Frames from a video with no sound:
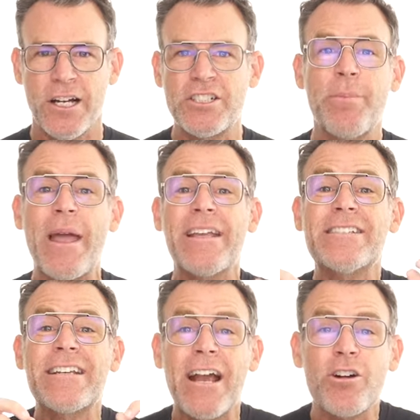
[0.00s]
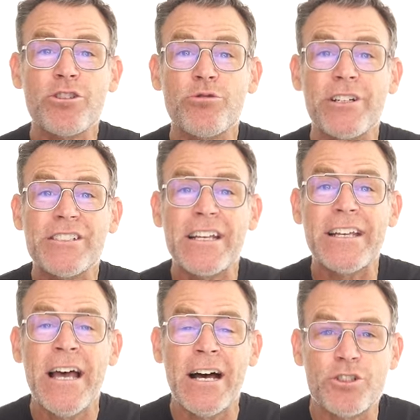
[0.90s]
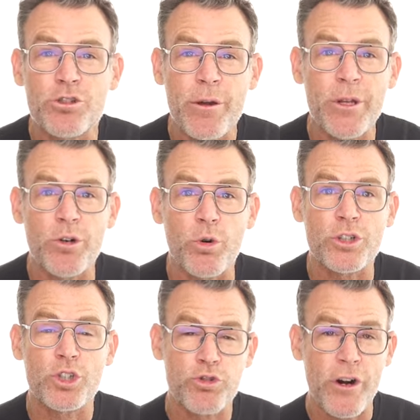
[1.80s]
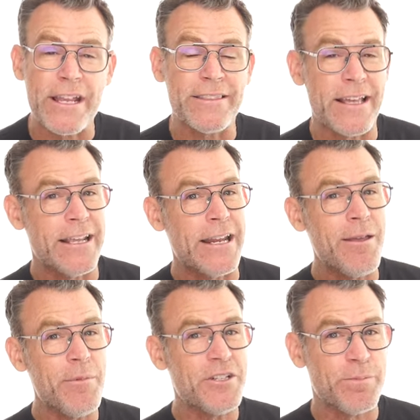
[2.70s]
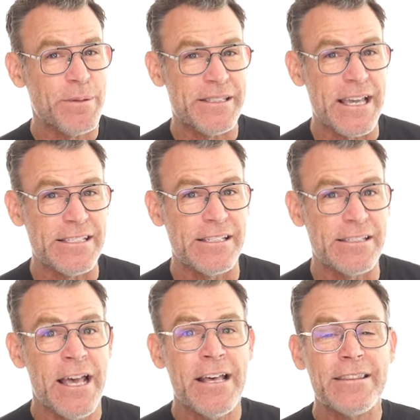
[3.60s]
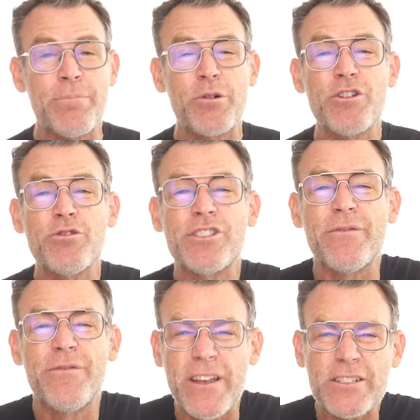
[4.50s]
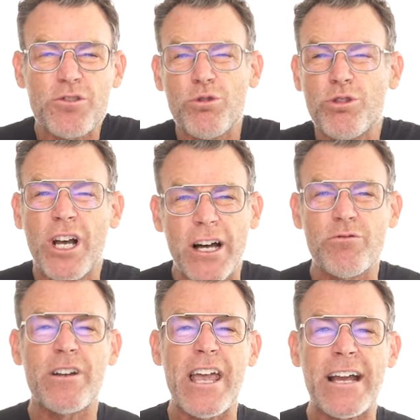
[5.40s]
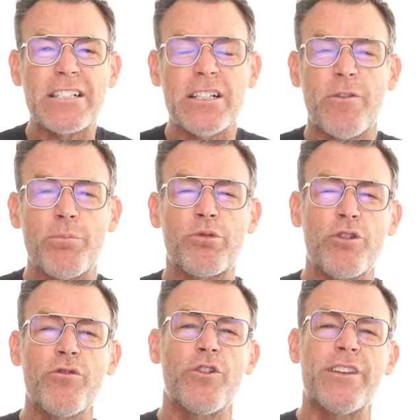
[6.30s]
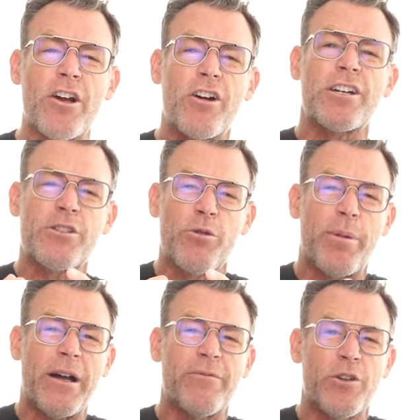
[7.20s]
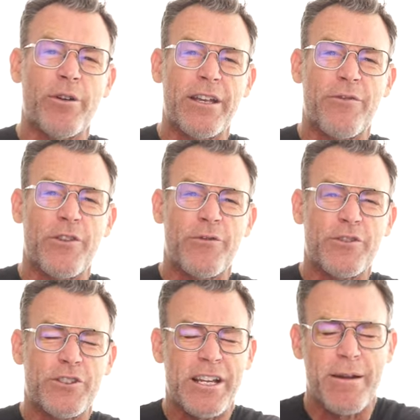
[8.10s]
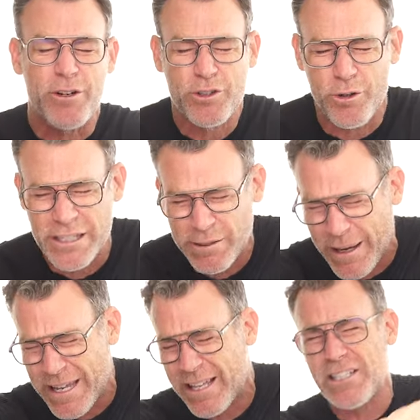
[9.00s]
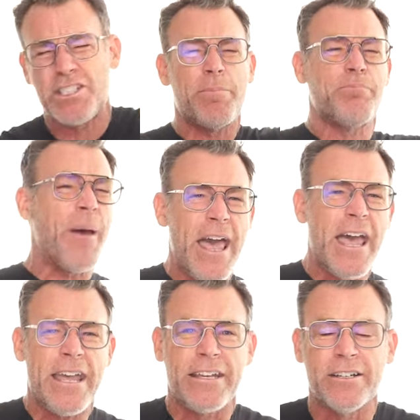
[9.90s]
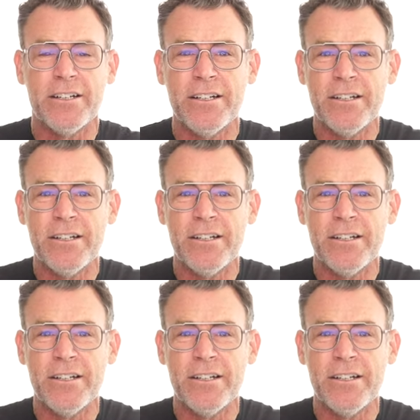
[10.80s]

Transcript: A shebang is a characteristic, attribute, or trait that an image possesses that produces a visceral gut reaction of approval in the artist who, upon viewing it for the first time, rejoices by yelling, shebang!